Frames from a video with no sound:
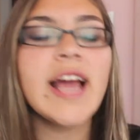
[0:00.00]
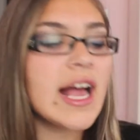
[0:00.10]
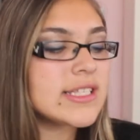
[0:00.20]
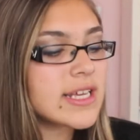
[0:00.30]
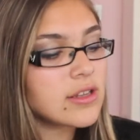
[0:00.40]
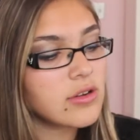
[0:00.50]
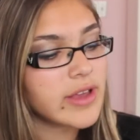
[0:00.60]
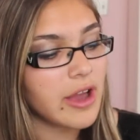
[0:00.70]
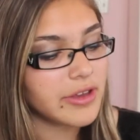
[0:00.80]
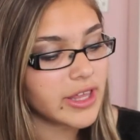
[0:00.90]
it has like a
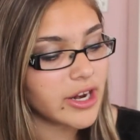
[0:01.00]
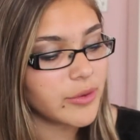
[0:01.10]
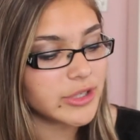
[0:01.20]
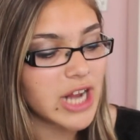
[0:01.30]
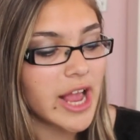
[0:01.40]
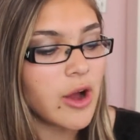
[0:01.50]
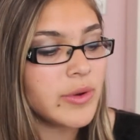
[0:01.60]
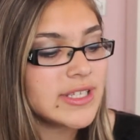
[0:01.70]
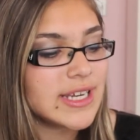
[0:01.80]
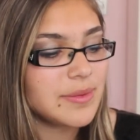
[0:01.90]
little calculator, which I
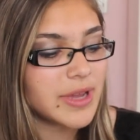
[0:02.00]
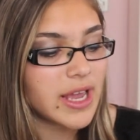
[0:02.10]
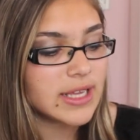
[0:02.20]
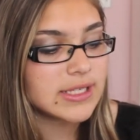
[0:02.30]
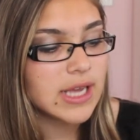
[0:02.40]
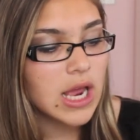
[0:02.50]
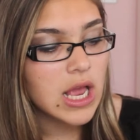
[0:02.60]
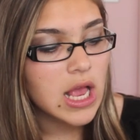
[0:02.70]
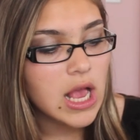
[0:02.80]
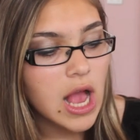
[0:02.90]
always need because,
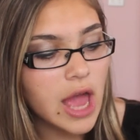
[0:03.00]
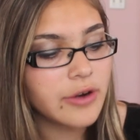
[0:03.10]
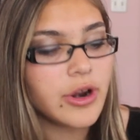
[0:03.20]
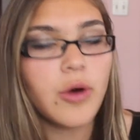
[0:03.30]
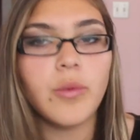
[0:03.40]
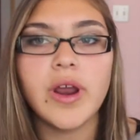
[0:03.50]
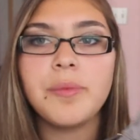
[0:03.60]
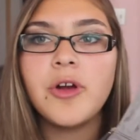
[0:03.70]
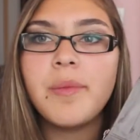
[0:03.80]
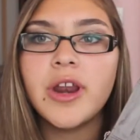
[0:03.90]
I don't know,
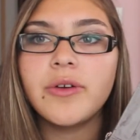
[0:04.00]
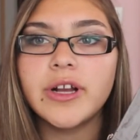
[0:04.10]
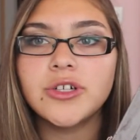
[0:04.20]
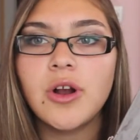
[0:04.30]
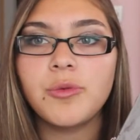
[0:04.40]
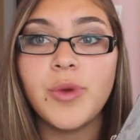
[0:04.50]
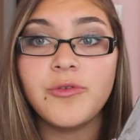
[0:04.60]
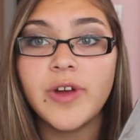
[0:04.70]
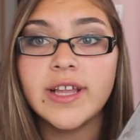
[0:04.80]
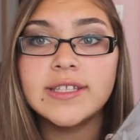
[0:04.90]
whenever I'm at a restaurant with my
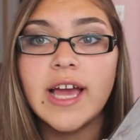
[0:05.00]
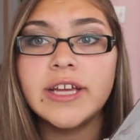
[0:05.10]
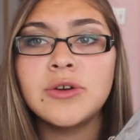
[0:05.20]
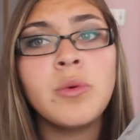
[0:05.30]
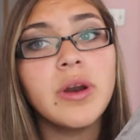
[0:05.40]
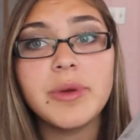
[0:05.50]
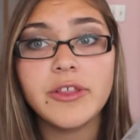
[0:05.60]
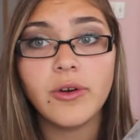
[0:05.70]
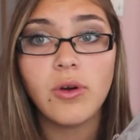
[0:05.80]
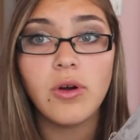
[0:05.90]
friends, I don't want to be
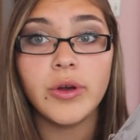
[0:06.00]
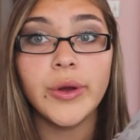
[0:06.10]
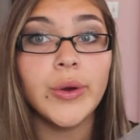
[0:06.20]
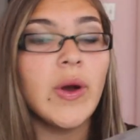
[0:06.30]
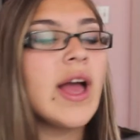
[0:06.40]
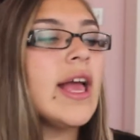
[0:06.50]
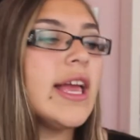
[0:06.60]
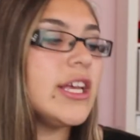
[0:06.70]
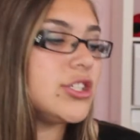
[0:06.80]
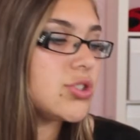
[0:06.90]
the girl who
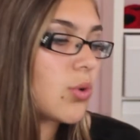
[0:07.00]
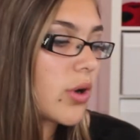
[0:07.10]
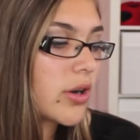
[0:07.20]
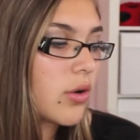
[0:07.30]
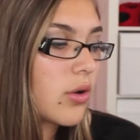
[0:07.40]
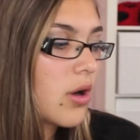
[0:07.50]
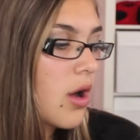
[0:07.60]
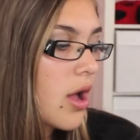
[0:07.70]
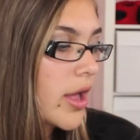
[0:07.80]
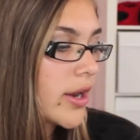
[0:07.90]
is short
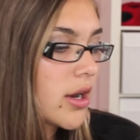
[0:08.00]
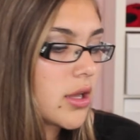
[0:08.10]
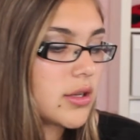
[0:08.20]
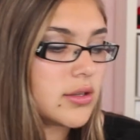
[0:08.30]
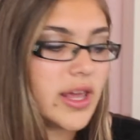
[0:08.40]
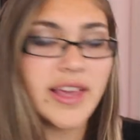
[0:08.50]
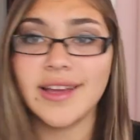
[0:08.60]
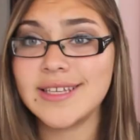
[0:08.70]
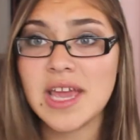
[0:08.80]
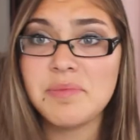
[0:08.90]
on
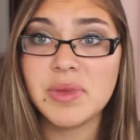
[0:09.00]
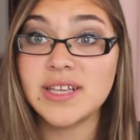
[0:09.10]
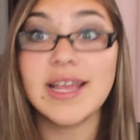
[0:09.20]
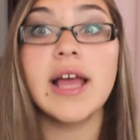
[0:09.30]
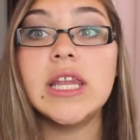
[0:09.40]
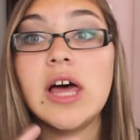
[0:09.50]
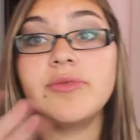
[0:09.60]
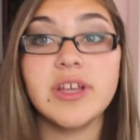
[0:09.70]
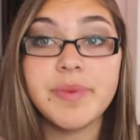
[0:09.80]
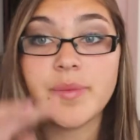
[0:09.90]
like a tip because I
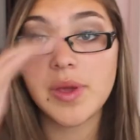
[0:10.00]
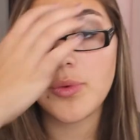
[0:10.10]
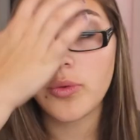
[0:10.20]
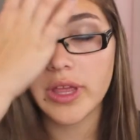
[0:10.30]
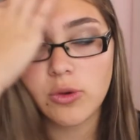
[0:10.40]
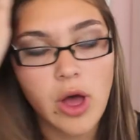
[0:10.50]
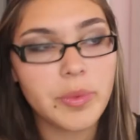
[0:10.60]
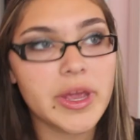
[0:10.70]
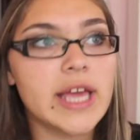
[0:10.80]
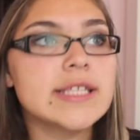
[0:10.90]
love tipping people really
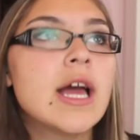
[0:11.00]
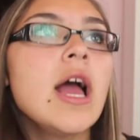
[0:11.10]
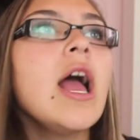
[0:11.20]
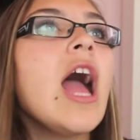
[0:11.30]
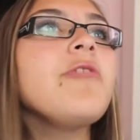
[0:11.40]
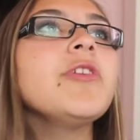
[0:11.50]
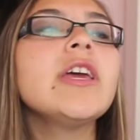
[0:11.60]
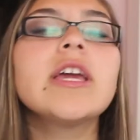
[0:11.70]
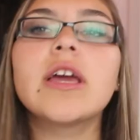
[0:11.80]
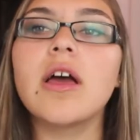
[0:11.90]
well because I feel
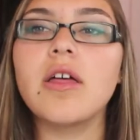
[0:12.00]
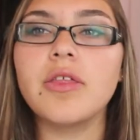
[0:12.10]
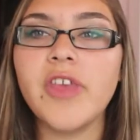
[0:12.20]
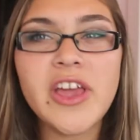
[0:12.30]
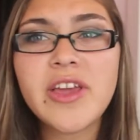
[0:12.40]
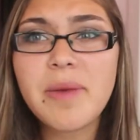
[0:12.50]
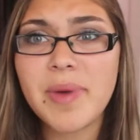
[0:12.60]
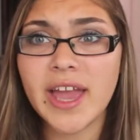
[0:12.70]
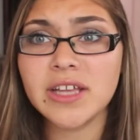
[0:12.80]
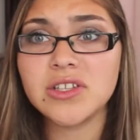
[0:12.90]
like they get
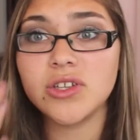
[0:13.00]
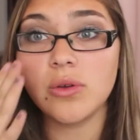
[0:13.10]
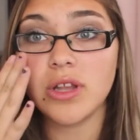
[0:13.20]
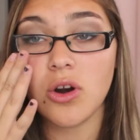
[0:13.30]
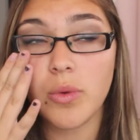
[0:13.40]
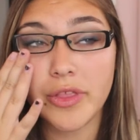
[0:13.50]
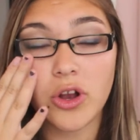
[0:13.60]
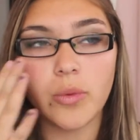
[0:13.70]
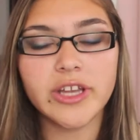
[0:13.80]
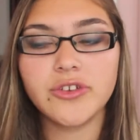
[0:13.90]
paid so little when
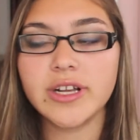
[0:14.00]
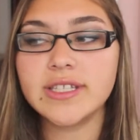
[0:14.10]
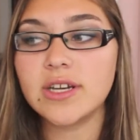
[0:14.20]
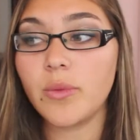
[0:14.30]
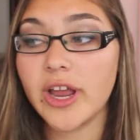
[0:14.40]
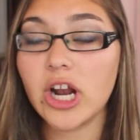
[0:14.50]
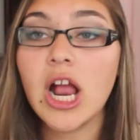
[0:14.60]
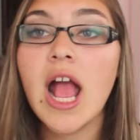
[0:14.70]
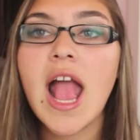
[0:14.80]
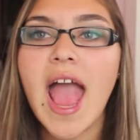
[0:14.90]
they're a waitress and a
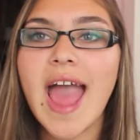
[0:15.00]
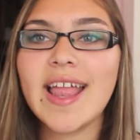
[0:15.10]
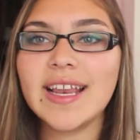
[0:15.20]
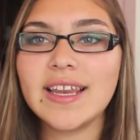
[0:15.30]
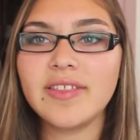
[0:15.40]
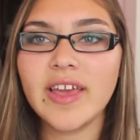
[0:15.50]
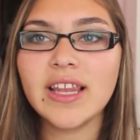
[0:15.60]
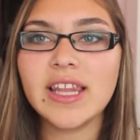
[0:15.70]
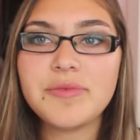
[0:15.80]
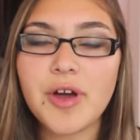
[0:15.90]
waiter and they
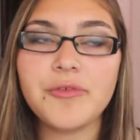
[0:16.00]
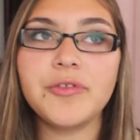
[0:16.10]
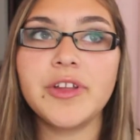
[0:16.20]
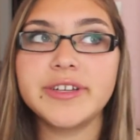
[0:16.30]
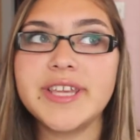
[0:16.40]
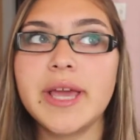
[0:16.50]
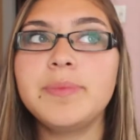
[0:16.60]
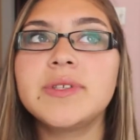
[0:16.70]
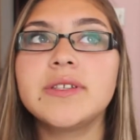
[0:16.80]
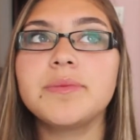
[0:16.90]
live off of their
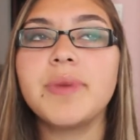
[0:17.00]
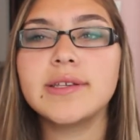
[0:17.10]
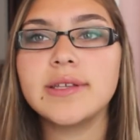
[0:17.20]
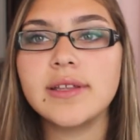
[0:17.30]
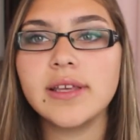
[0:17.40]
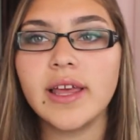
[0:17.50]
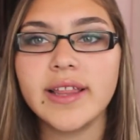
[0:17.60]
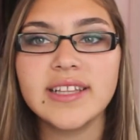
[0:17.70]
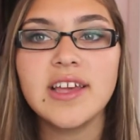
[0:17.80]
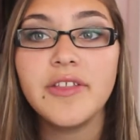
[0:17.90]
tips basically like
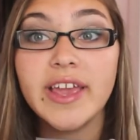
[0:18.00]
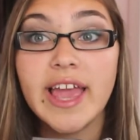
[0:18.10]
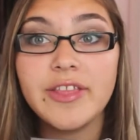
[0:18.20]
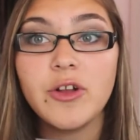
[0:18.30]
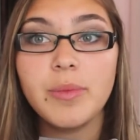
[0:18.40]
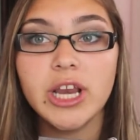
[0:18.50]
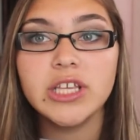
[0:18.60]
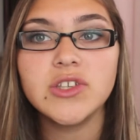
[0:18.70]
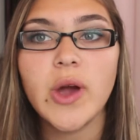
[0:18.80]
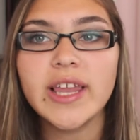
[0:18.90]
that's how they get their
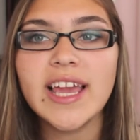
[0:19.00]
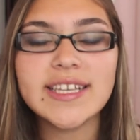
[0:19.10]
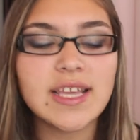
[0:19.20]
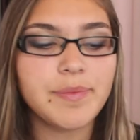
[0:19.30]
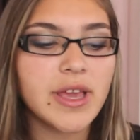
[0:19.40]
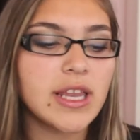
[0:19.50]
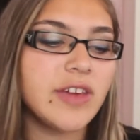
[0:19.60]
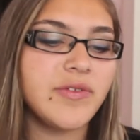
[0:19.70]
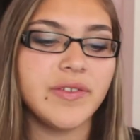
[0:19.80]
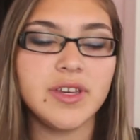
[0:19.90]
money so I like tipping
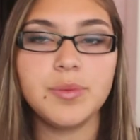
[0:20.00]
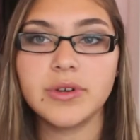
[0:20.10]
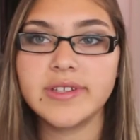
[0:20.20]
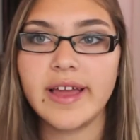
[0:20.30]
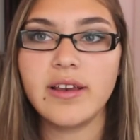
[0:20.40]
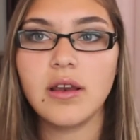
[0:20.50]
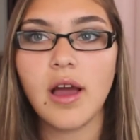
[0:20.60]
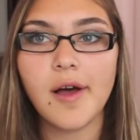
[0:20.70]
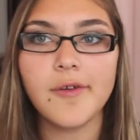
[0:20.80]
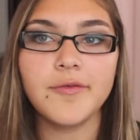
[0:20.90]
like 50%
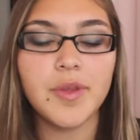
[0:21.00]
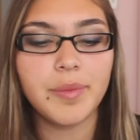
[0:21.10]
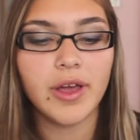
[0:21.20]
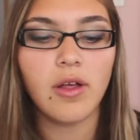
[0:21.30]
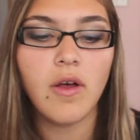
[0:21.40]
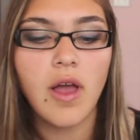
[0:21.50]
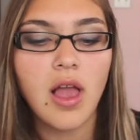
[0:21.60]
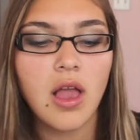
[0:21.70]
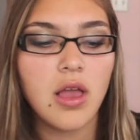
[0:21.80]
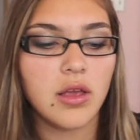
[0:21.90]
of the bill
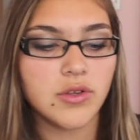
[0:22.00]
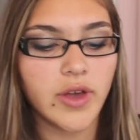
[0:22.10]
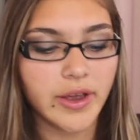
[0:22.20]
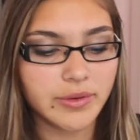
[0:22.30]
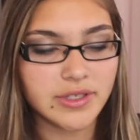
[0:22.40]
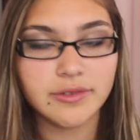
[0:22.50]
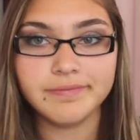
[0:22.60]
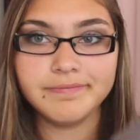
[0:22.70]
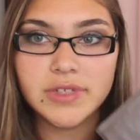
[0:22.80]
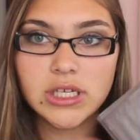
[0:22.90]
so I always
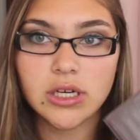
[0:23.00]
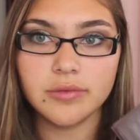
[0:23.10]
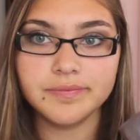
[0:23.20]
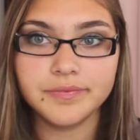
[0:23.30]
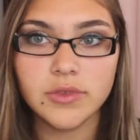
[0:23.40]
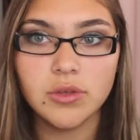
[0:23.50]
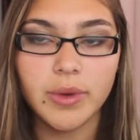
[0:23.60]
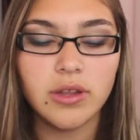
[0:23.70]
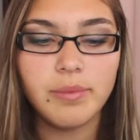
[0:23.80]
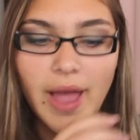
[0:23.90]
you know do
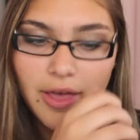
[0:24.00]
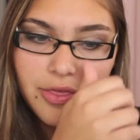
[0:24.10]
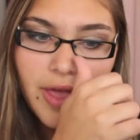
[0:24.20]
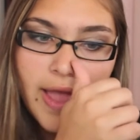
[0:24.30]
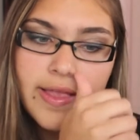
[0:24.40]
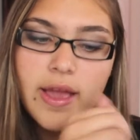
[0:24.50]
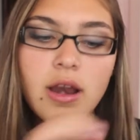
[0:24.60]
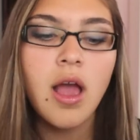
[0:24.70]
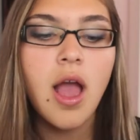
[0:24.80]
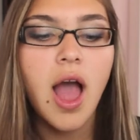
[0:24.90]
my little math and
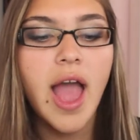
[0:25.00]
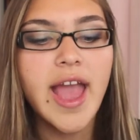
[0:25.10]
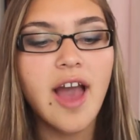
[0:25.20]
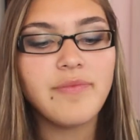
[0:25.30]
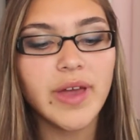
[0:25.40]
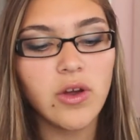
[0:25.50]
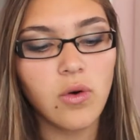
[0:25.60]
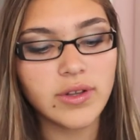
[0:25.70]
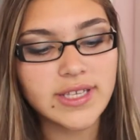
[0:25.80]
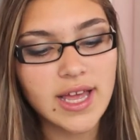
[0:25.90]
then I have my
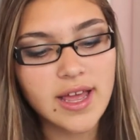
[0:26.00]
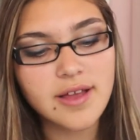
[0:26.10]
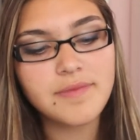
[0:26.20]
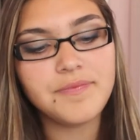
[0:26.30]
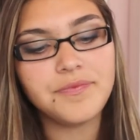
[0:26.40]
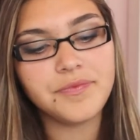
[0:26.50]
Ulta